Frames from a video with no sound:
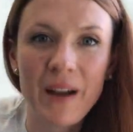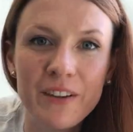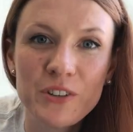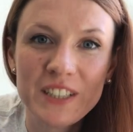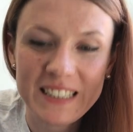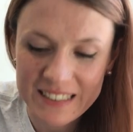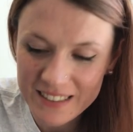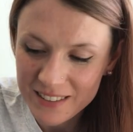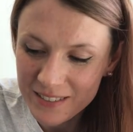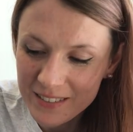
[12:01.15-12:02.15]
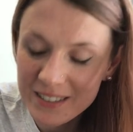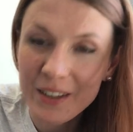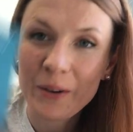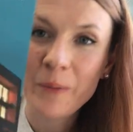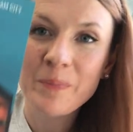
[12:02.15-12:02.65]
pack of goodies.
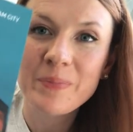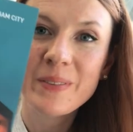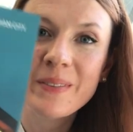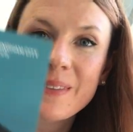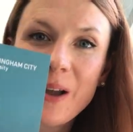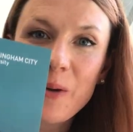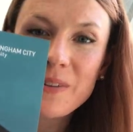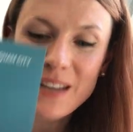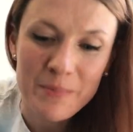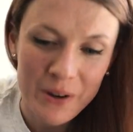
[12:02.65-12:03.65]
So, open day